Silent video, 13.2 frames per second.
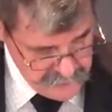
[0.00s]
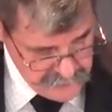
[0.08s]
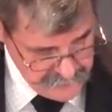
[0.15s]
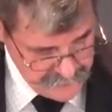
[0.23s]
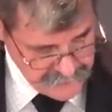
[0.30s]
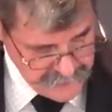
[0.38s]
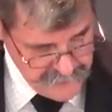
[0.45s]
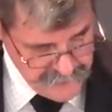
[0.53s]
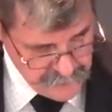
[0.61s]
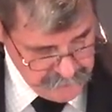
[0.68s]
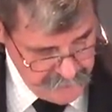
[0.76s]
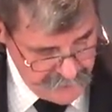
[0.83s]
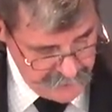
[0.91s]
Let neither
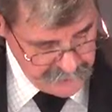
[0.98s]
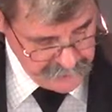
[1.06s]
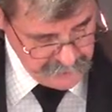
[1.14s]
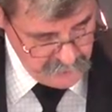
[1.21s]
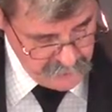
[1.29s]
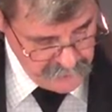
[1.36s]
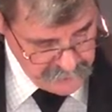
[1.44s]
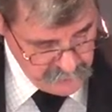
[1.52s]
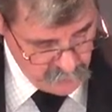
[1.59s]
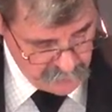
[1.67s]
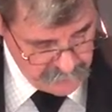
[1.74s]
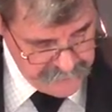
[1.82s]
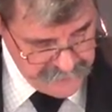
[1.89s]
man
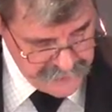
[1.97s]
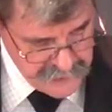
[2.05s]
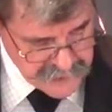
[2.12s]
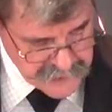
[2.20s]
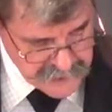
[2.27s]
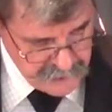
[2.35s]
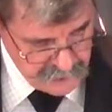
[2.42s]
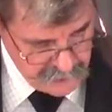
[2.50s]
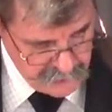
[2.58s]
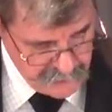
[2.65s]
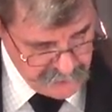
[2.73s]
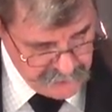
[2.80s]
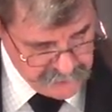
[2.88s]
nor beast,
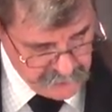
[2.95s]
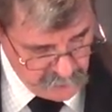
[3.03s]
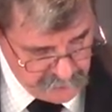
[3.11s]
herd nor